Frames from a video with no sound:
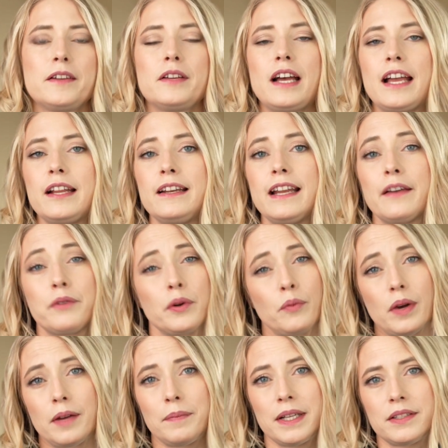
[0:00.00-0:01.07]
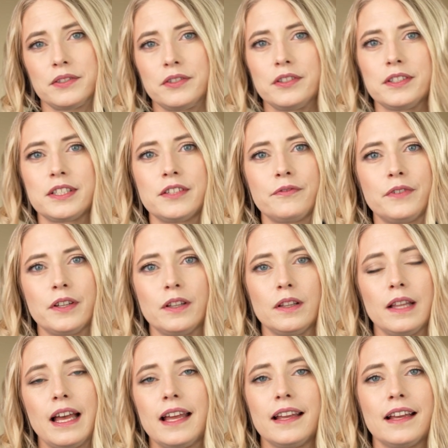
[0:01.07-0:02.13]
I never want my students to feel
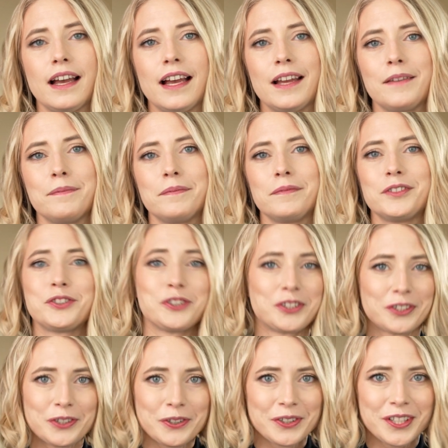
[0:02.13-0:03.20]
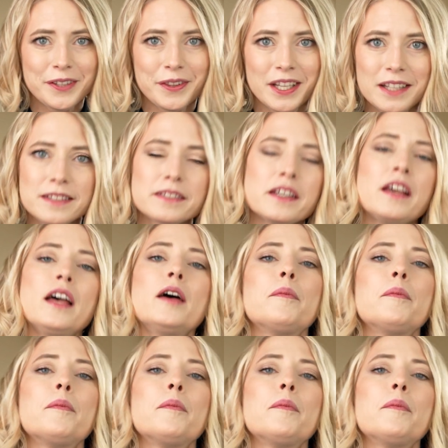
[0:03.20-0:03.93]
like I'm sugarcoating things,